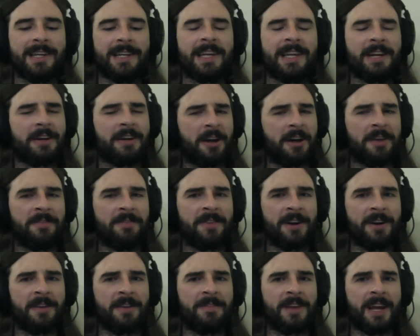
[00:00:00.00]
get an
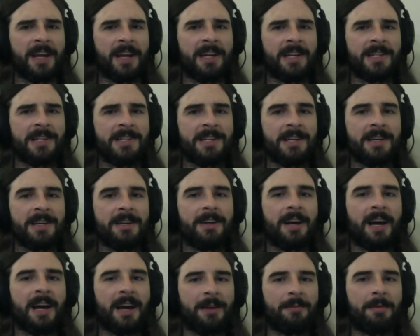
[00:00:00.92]
unfair advantage.
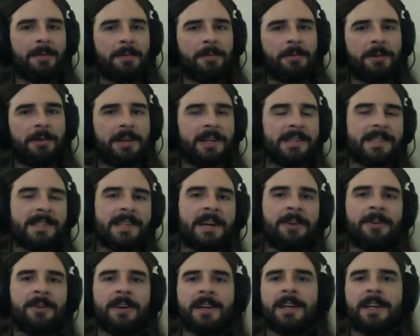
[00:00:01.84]
I remember what it is
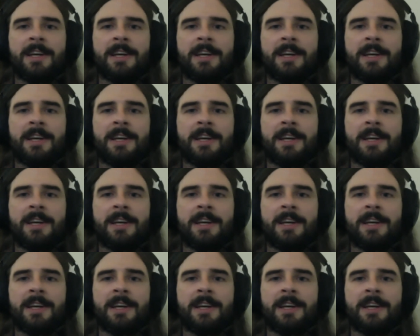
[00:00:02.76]
now.